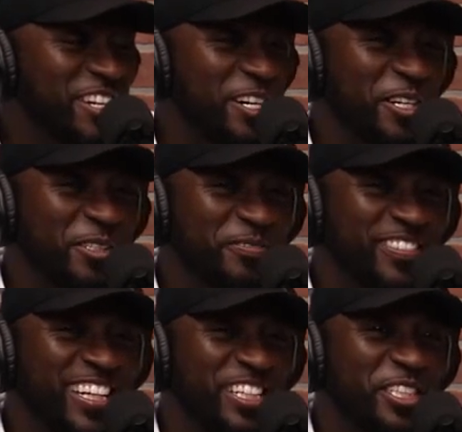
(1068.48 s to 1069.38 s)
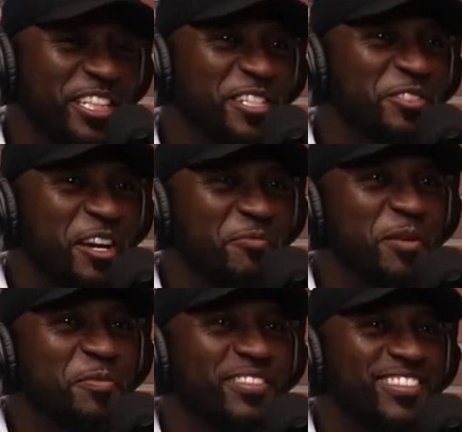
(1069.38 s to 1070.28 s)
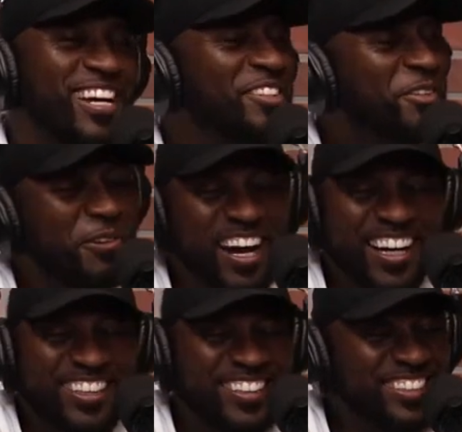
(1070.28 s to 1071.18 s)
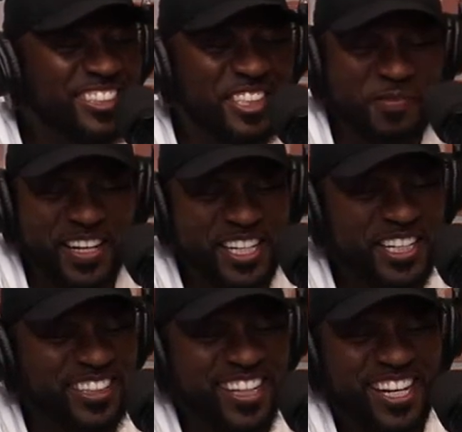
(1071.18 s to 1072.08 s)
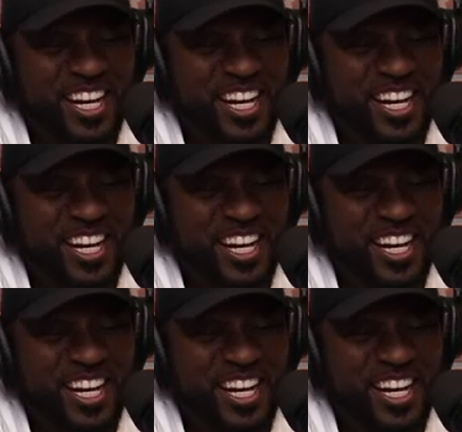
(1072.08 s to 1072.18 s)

And it's interesting. I remember, I don't know why this is in my head.